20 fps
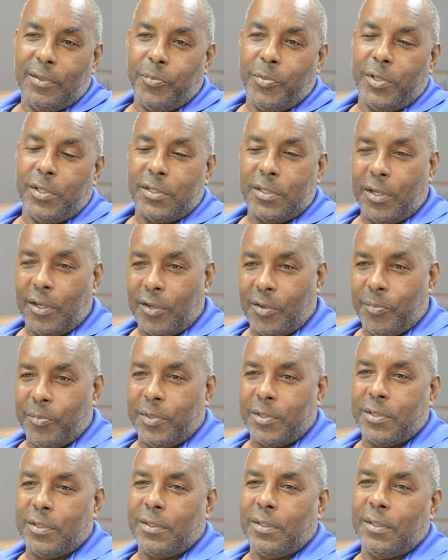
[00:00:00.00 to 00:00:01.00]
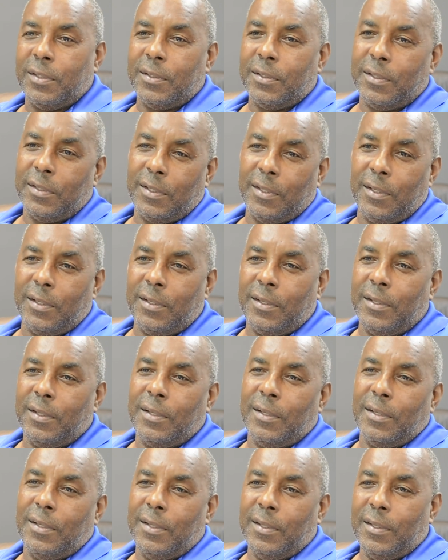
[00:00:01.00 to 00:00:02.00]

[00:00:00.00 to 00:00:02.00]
The British High Commissioner here,